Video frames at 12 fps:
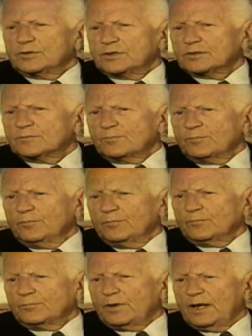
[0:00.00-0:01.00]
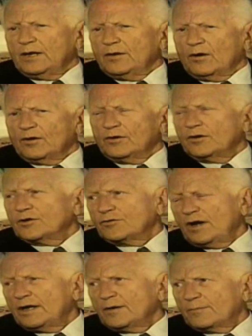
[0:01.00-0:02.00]
where they were just
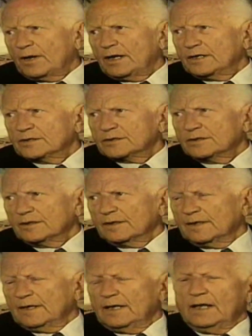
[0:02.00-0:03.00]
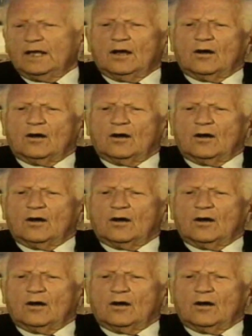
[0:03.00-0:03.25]
plain ordinary training planes.